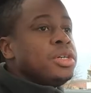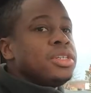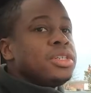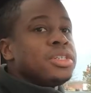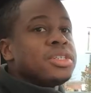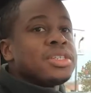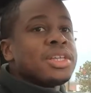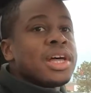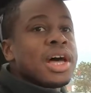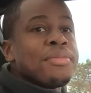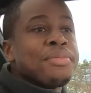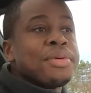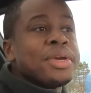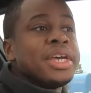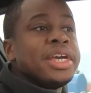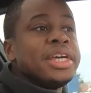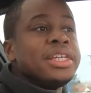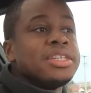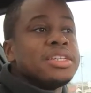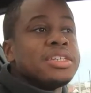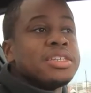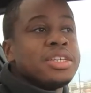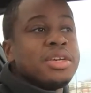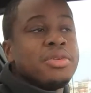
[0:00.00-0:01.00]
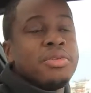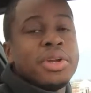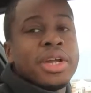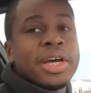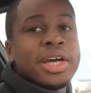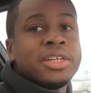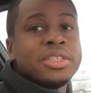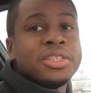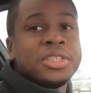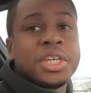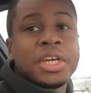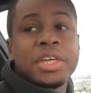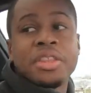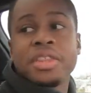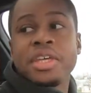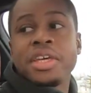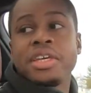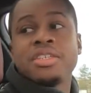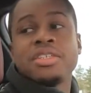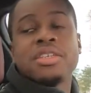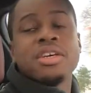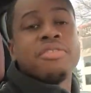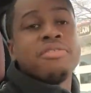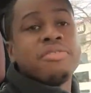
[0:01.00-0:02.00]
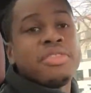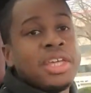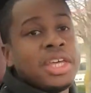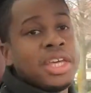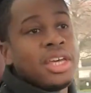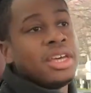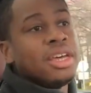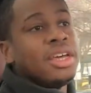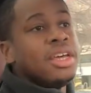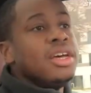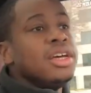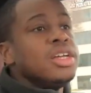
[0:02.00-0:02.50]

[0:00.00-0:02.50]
stopping in to see what LJ thinks of the